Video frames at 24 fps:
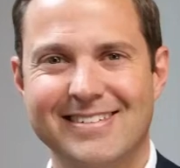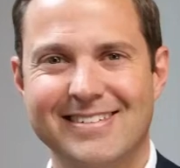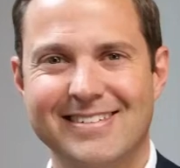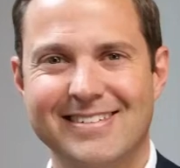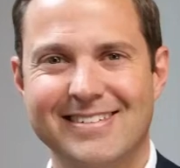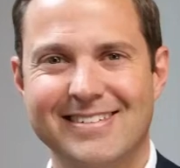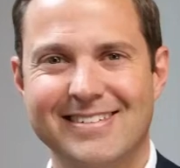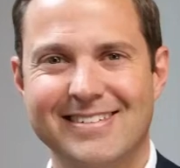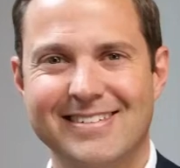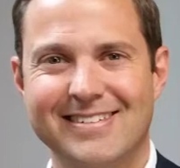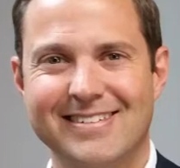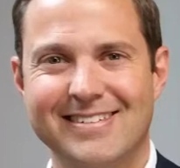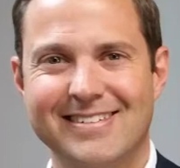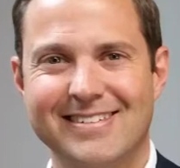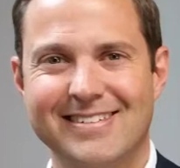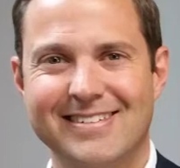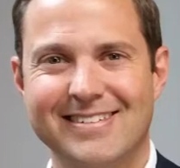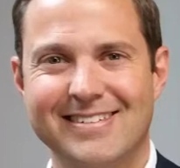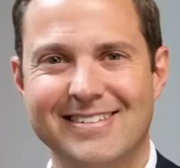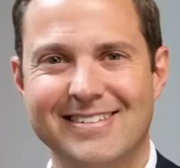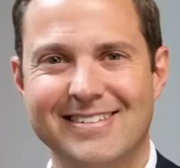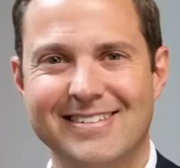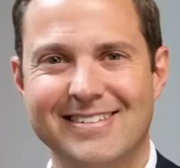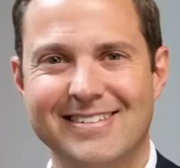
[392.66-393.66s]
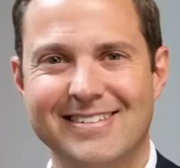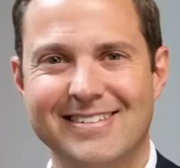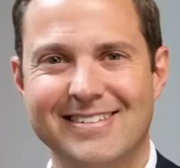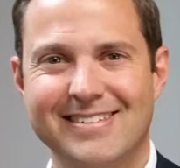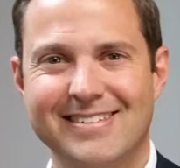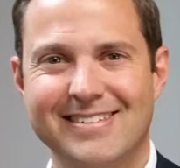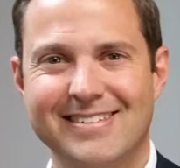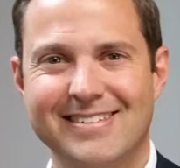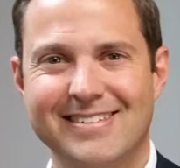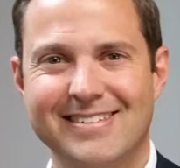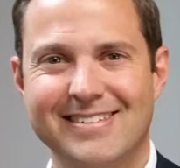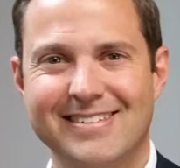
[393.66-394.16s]

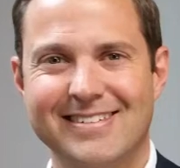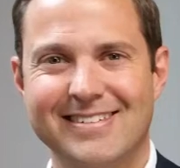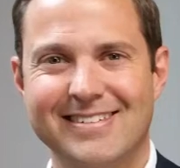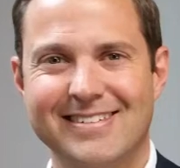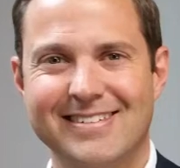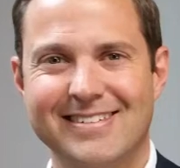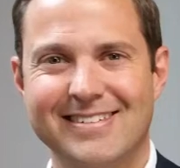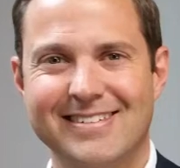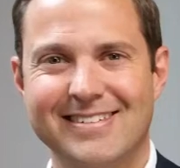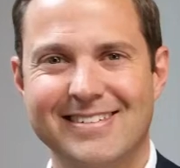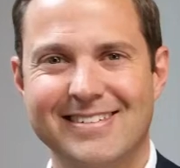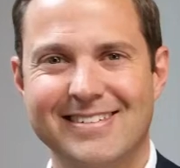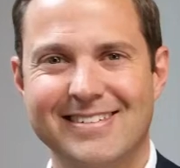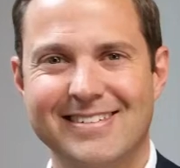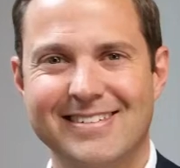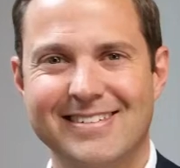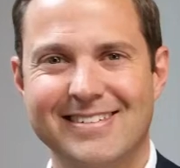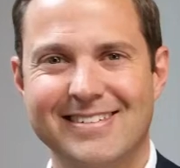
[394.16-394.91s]
(no lip movement)